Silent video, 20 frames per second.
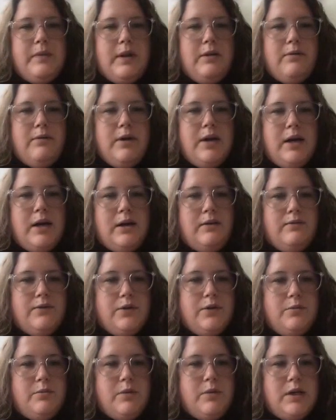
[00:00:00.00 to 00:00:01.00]
Then we
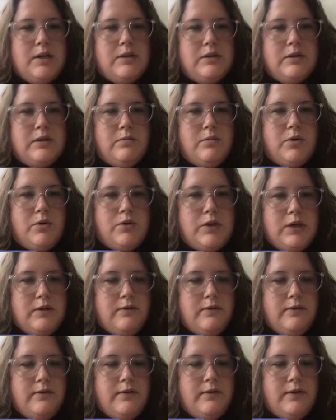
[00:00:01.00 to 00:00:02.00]
have domains and
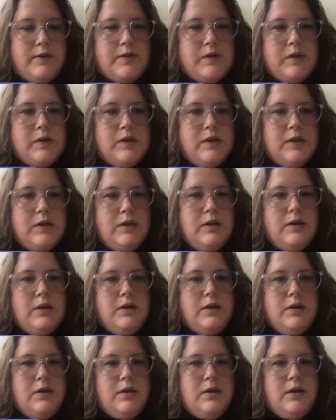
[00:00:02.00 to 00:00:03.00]
motifs
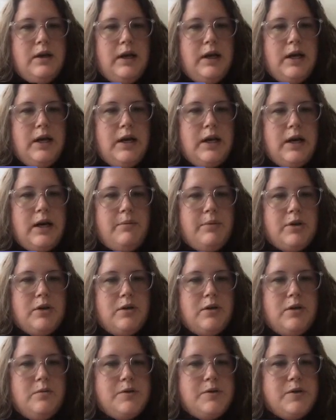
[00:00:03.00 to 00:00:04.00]
and
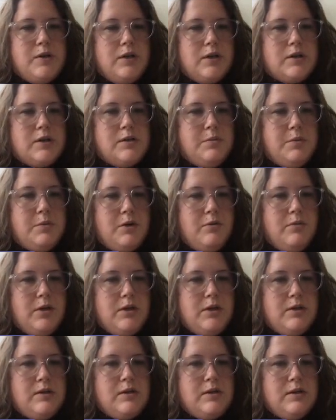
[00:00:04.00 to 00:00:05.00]
epitopes and
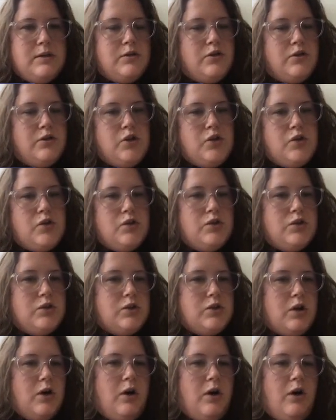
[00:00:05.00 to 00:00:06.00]
experiments. And so these are
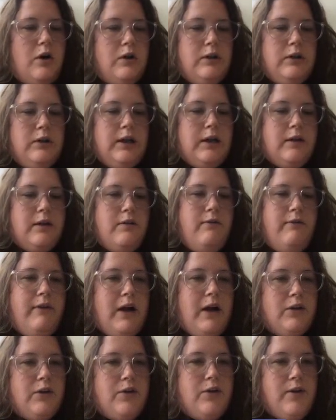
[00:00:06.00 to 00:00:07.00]
just all like
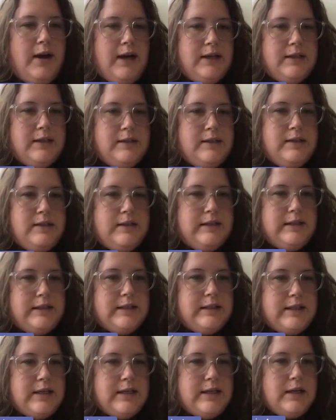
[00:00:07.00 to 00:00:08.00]
value adds to
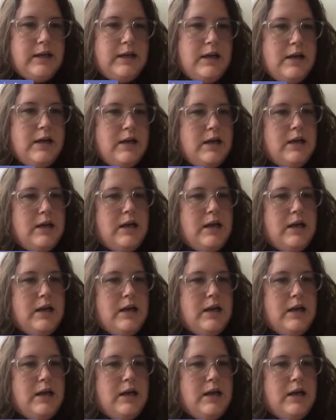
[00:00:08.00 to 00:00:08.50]
the data.